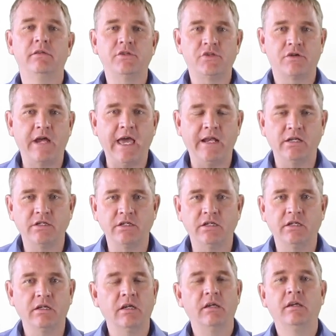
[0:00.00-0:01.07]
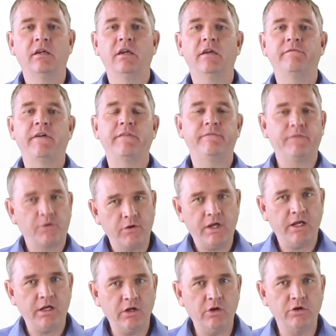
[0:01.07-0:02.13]
the strategy? If I've
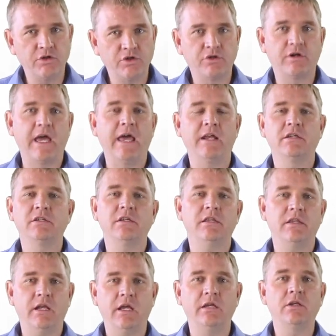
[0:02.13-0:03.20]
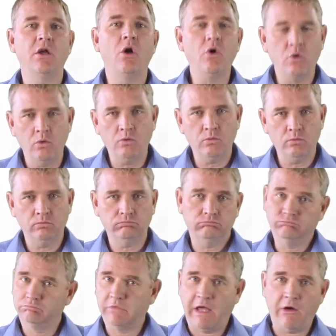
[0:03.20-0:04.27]
created a good strategy, then I know
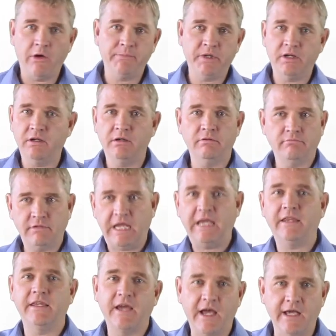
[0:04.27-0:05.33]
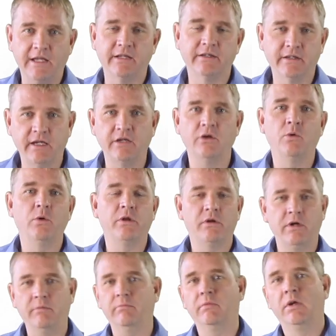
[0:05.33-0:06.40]
how I'm going to take the island. I know whether
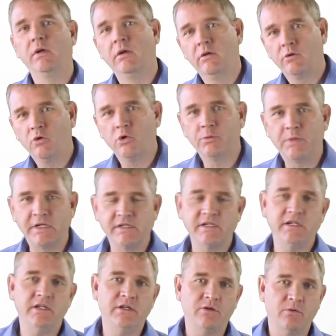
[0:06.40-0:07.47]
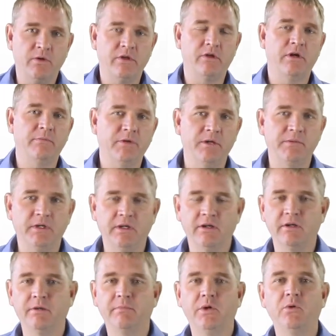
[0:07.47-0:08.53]
I'm going by sea or whether I'm coming in
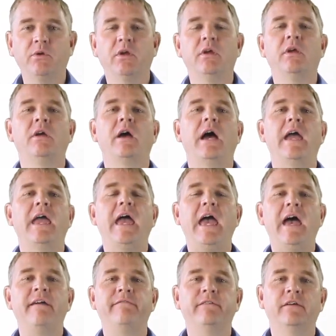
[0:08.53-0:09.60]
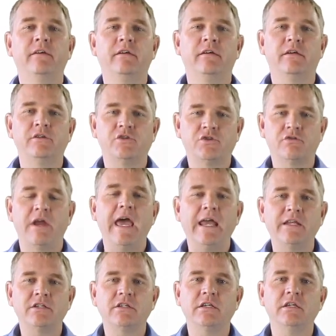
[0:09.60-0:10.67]
on a boat. I have a
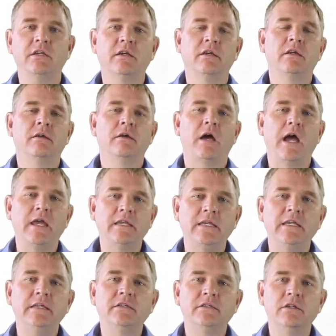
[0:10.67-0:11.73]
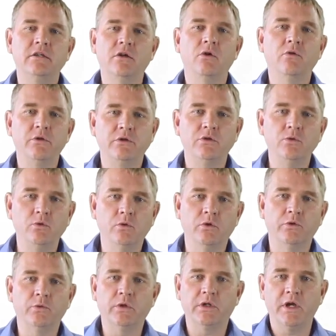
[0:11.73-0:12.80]
strategy. I need to know the
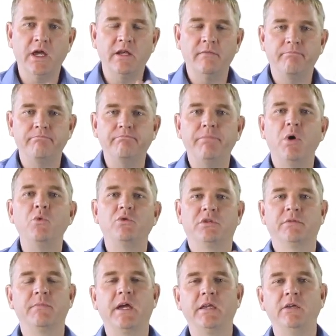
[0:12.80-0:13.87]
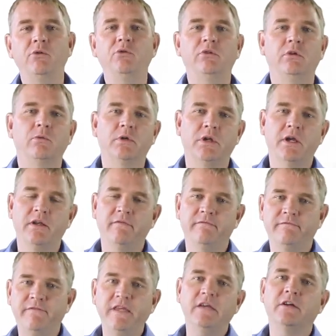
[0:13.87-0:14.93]
tools. What kind of boat am I using? What kind of
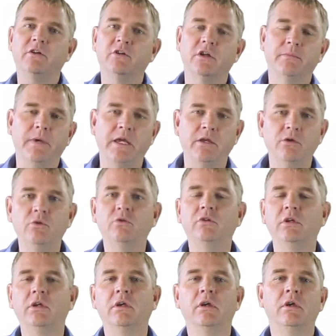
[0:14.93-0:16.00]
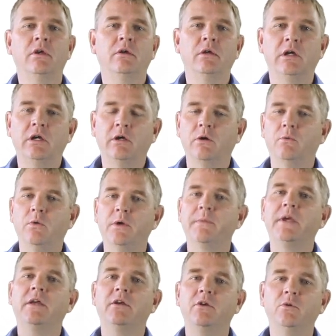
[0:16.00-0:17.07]
vehicle am I using? What am
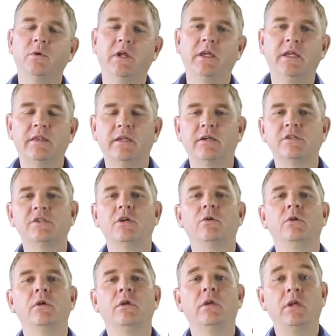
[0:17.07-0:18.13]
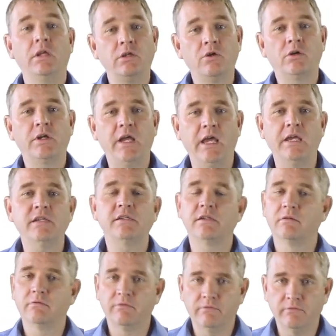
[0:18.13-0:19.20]
I going to do when I get there? So in your case,
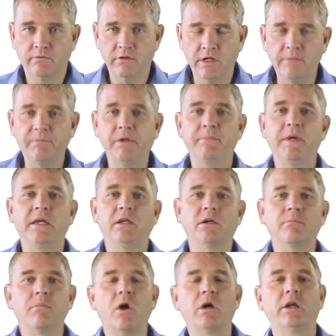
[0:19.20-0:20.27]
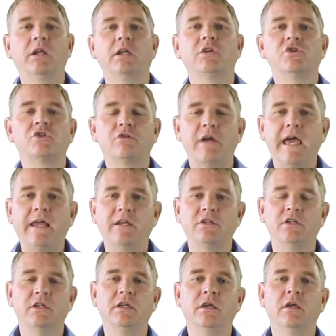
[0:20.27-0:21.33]
to implement your marketing
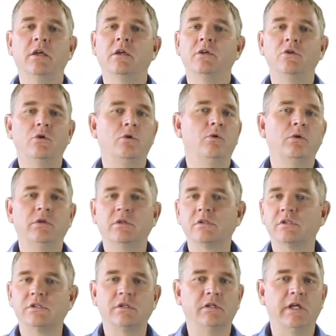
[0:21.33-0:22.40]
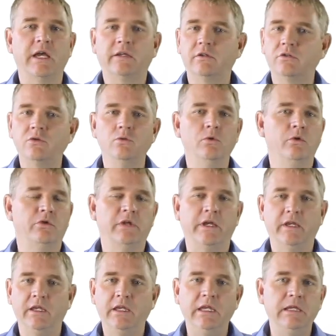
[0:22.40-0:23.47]
strategy, you're going to select tools
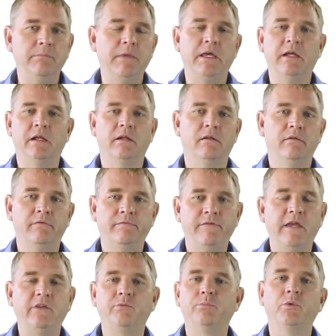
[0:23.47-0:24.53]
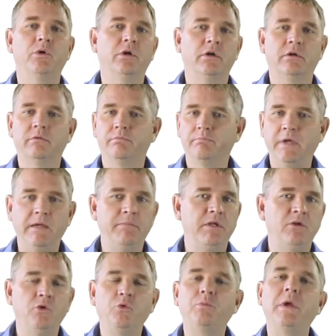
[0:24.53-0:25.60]
like email, Facebook,
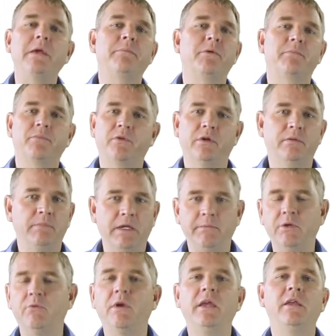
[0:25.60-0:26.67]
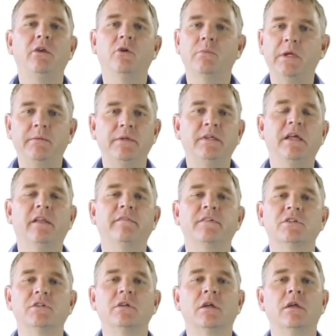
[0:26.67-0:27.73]
maybe newspaper print, maybe radio, maybe
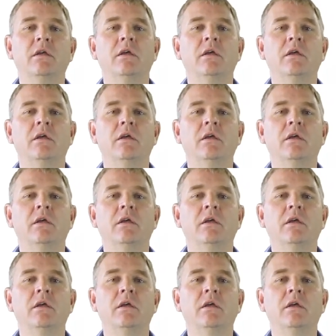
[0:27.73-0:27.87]
television.